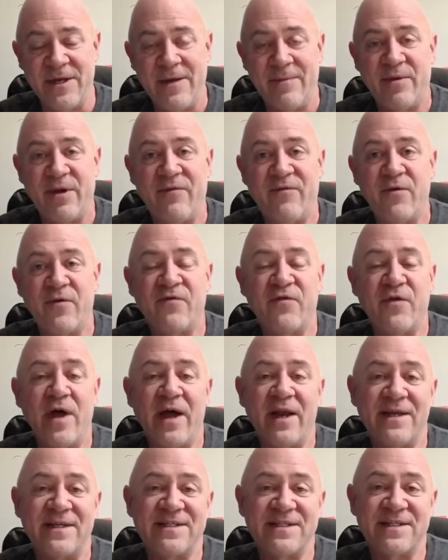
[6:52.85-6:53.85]
But if you're
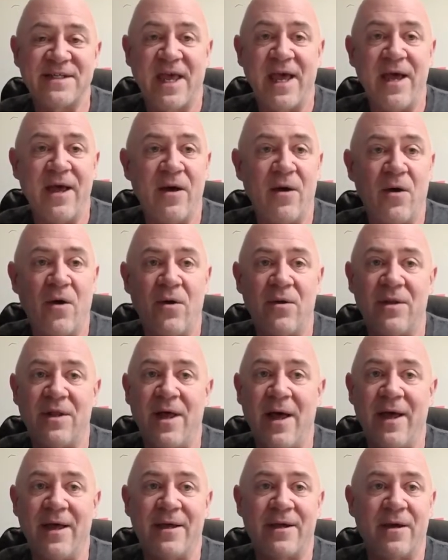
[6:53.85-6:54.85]
flying a scale
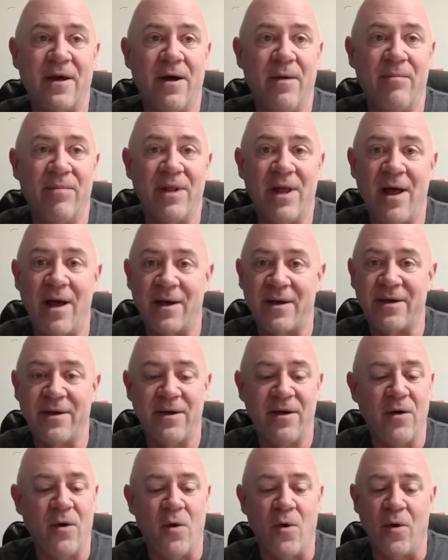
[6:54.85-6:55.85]
like a uh,
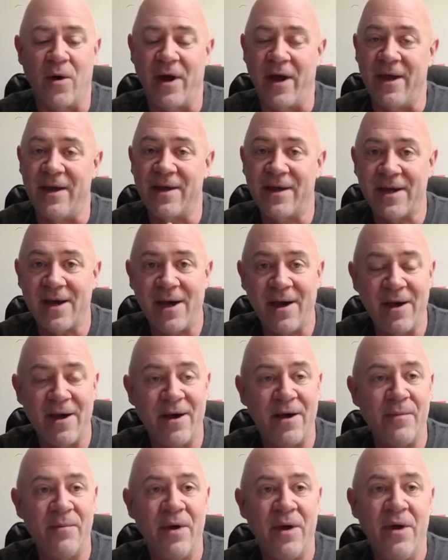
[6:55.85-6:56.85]
Bellanca or a
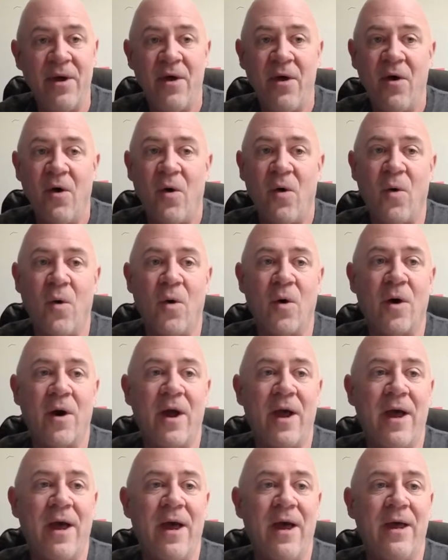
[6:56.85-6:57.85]
Cub or
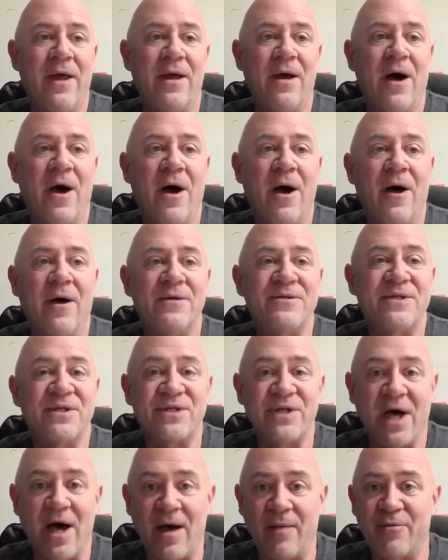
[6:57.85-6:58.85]
a uh,
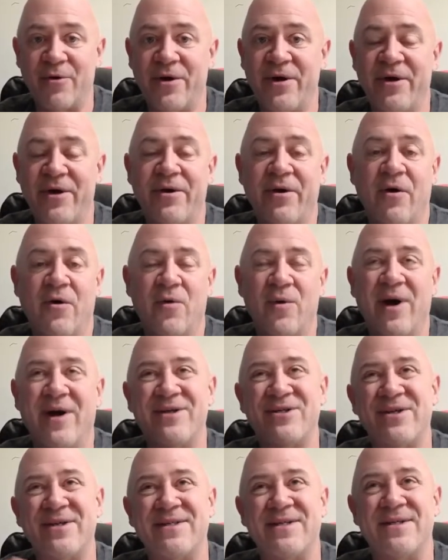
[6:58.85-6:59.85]
Citabria, or well, I
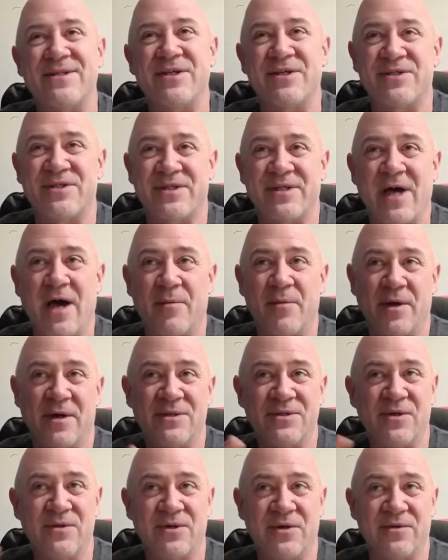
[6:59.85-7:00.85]
shouldn't say Citabria
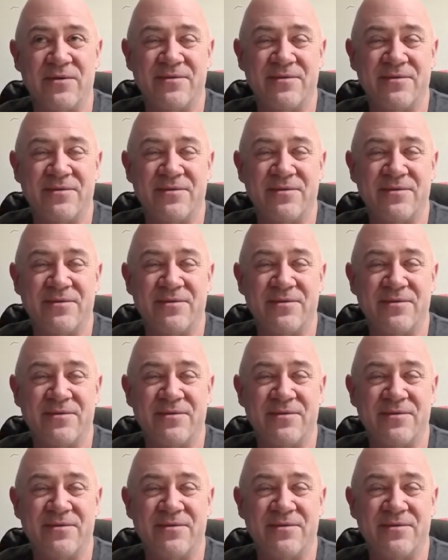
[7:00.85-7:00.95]
because those are